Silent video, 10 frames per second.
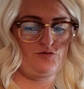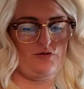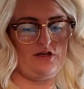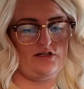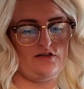
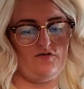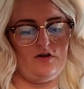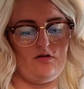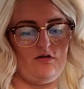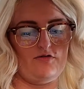because if you
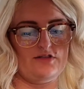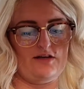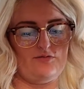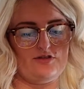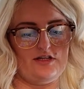go over a 10%
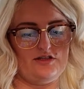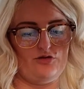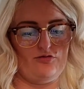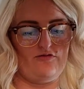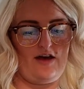
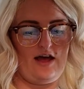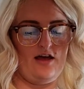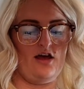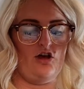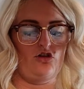superfat,
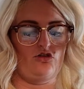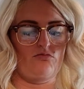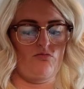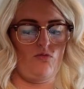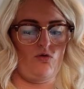you're
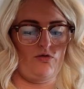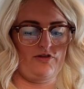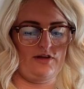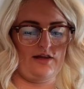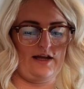more
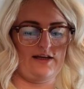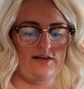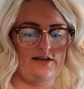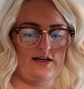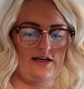than likely
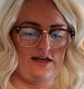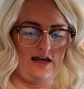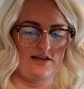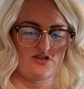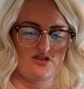going to
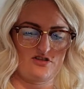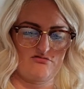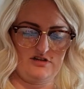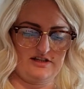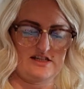get just a
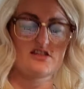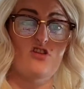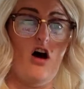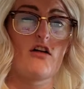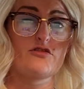really
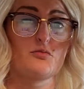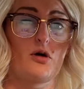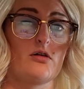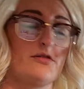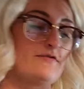soft
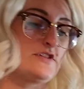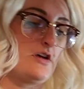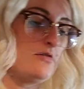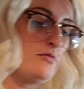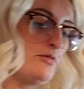bar of
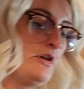soap.